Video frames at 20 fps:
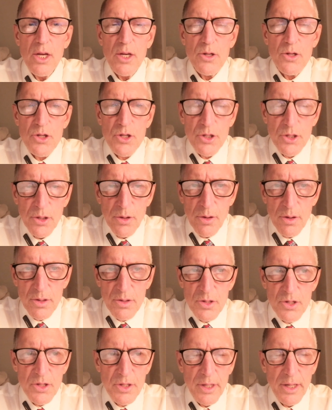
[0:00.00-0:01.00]

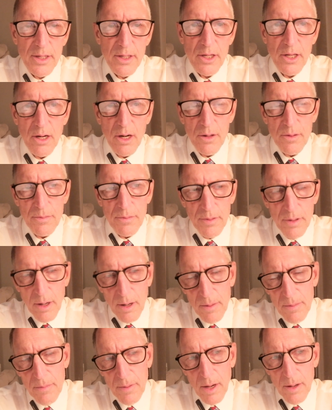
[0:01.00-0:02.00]
students that,
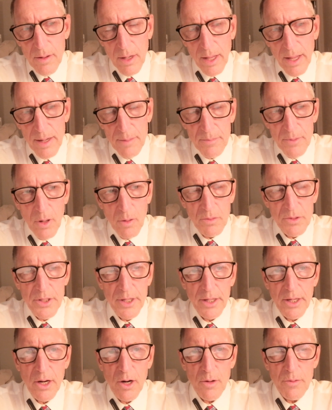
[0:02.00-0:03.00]
a lot of them don't
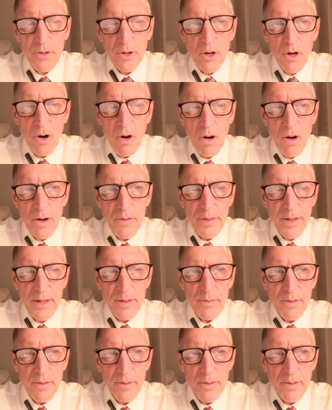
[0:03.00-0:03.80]
take care of the car, and